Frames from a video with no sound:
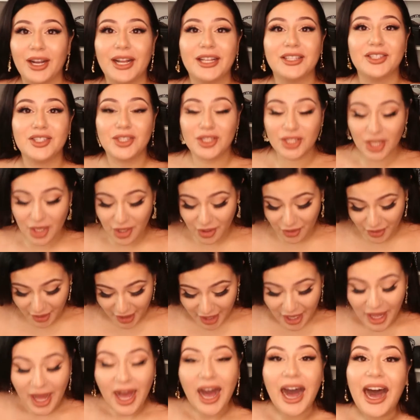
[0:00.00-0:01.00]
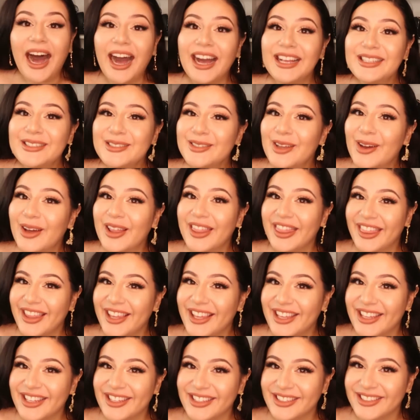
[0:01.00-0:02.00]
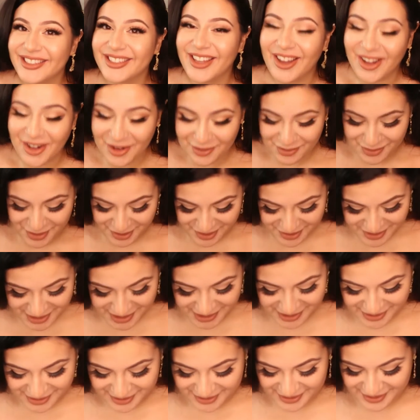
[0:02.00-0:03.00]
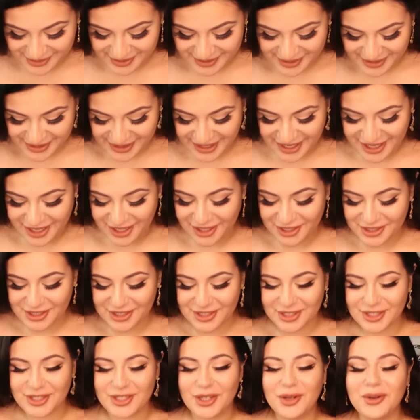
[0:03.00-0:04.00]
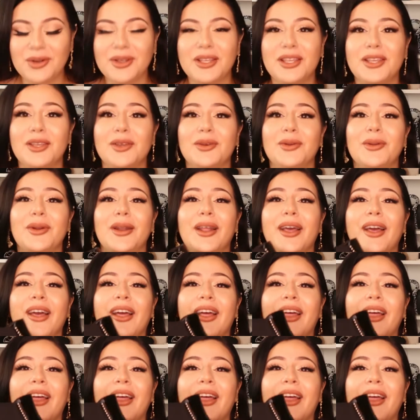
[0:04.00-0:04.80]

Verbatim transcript: And so, I saw these on Boohoo. They are so cute.